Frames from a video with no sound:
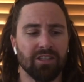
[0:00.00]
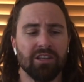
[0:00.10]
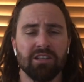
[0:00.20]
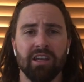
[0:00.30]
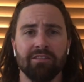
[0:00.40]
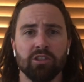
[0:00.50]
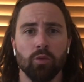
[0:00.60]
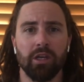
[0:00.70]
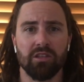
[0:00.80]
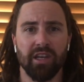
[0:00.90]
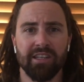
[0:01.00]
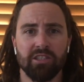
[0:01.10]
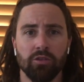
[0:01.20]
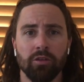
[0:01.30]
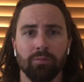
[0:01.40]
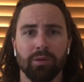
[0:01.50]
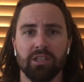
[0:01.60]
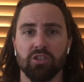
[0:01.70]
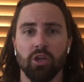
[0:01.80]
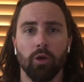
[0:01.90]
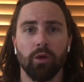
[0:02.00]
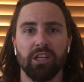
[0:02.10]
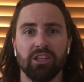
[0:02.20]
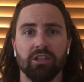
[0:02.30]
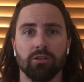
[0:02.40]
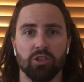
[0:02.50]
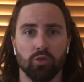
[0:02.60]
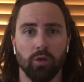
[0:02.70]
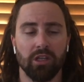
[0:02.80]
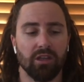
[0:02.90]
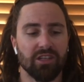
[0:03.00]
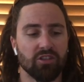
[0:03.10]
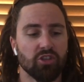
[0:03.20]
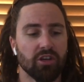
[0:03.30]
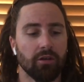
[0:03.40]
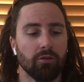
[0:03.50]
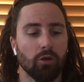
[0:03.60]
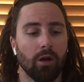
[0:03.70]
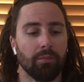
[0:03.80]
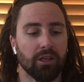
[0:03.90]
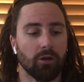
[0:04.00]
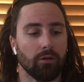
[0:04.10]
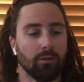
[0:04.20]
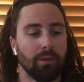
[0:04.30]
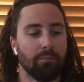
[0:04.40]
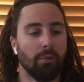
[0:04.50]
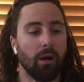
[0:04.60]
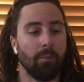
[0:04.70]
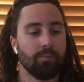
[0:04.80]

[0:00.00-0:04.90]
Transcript: It does have a sweet taste to it, but it's nowhere near as sweet as a cherry ripe that I remember.